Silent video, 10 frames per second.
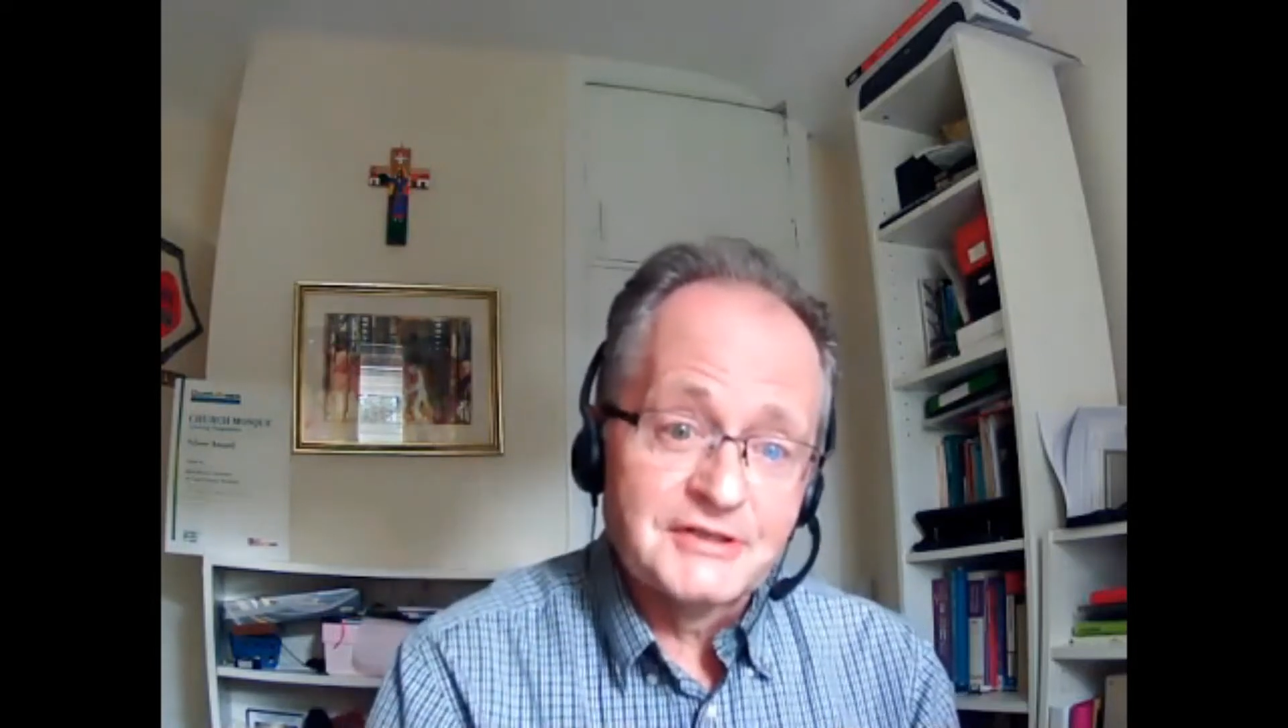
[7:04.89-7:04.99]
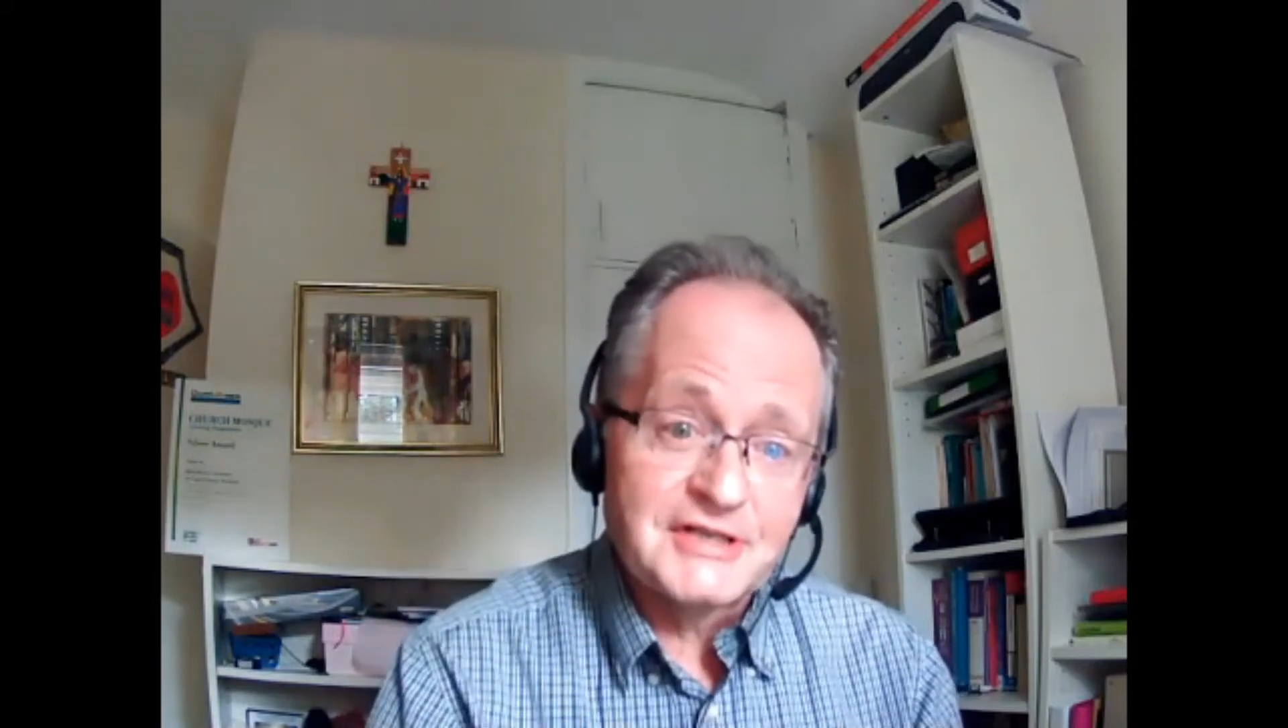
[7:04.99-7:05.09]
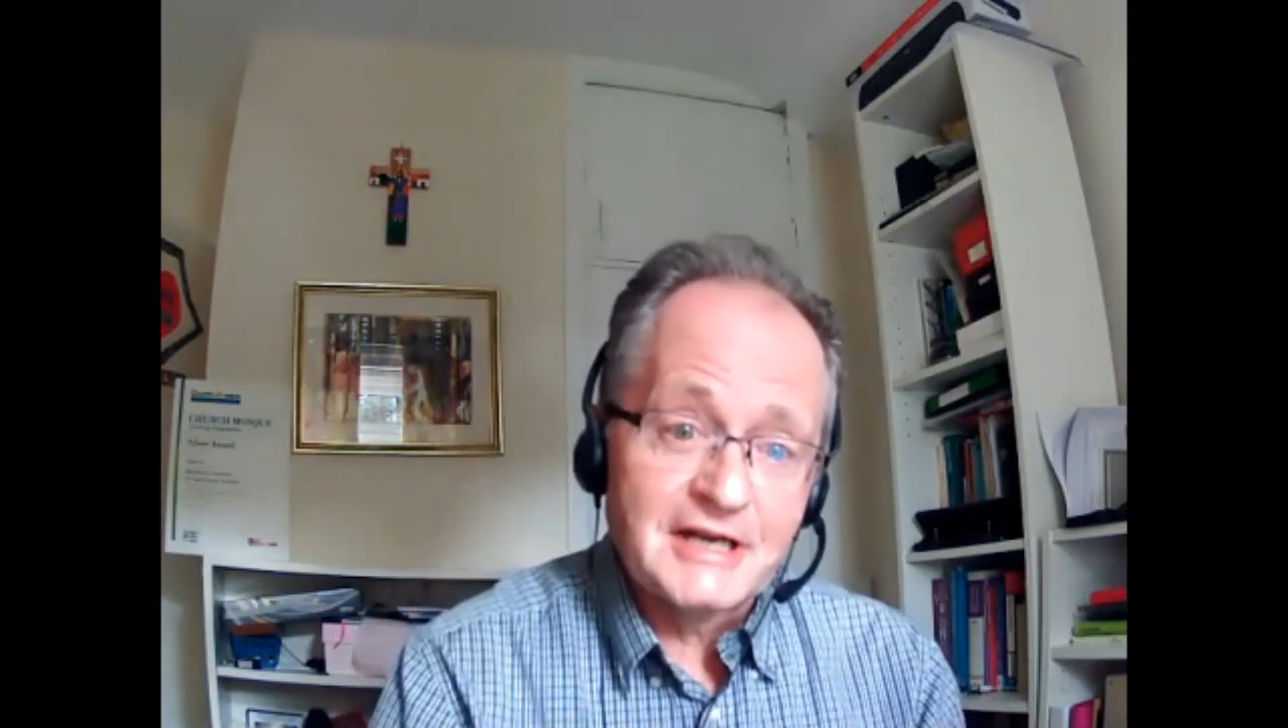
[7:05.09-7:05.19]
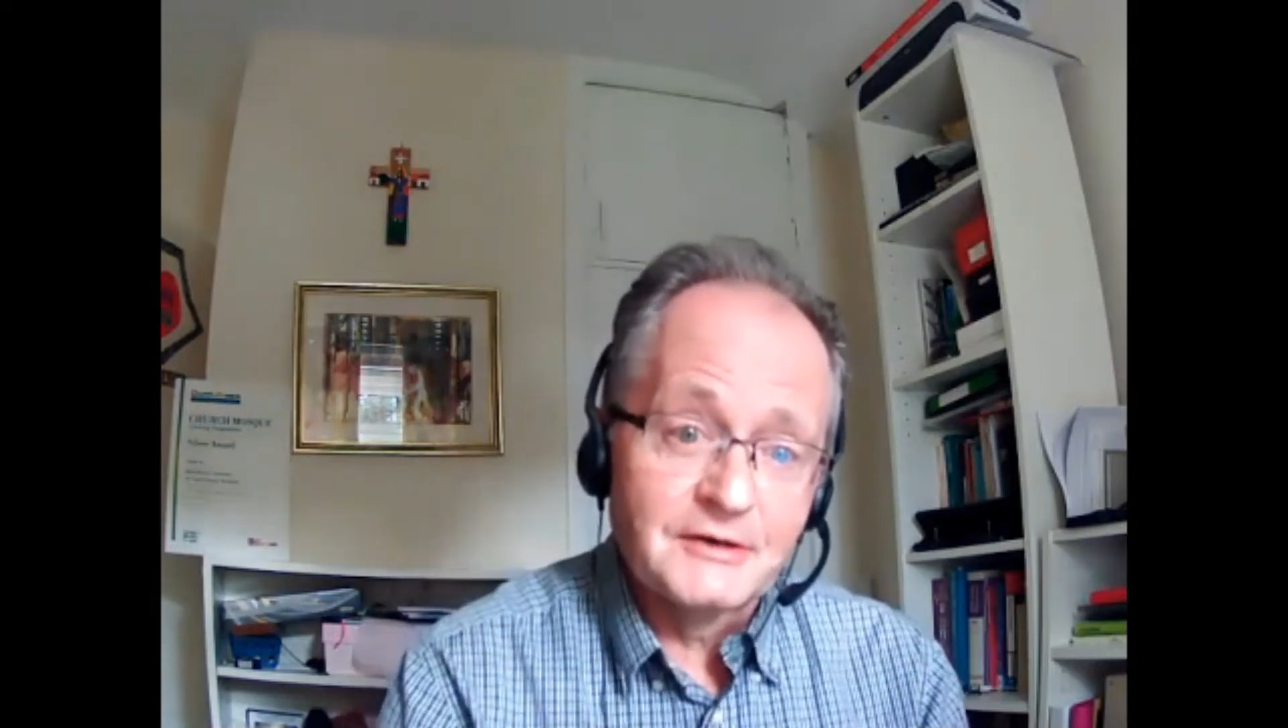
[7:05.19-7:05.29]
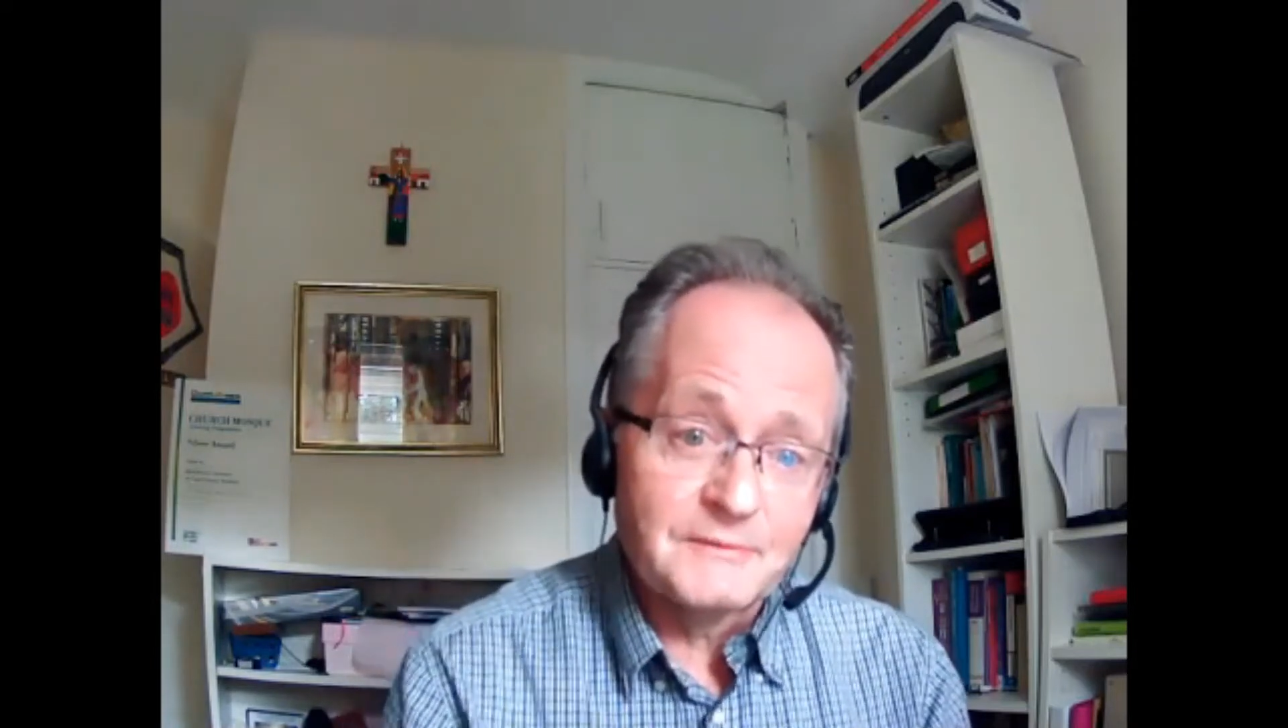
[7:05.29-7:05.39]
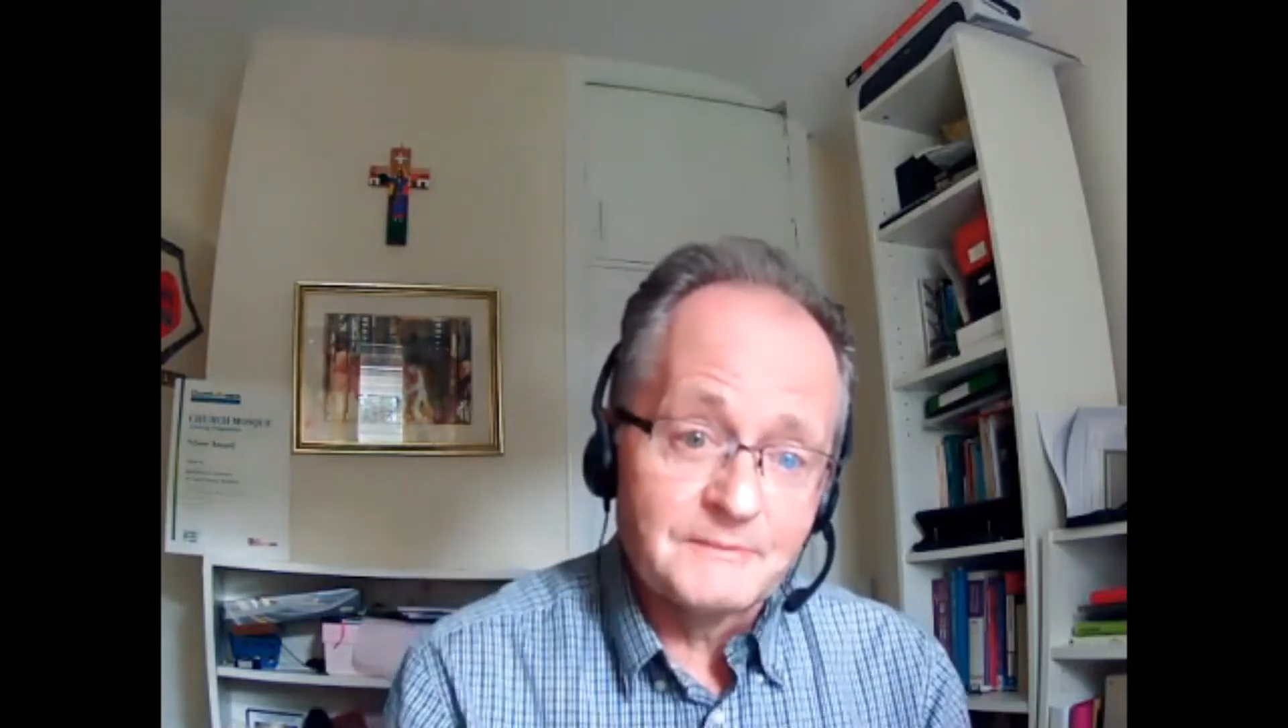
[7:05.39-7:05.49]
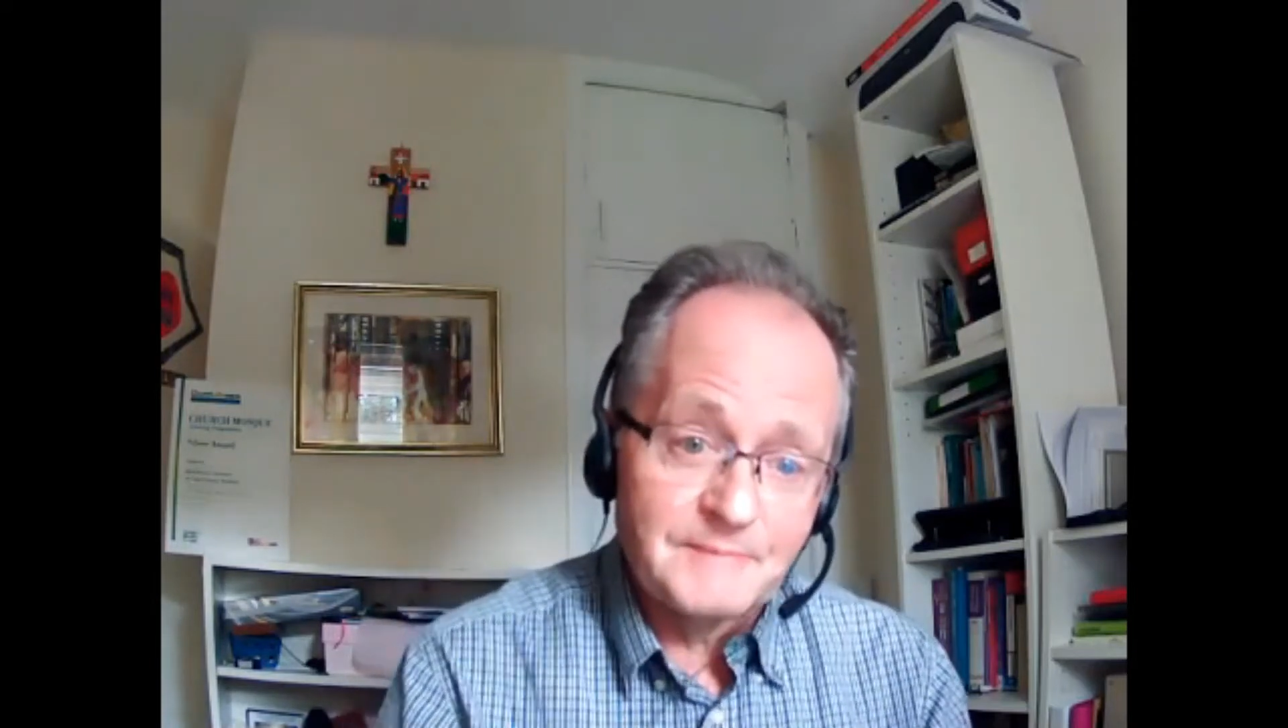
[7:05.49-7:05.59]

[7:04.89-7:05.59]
to say, look,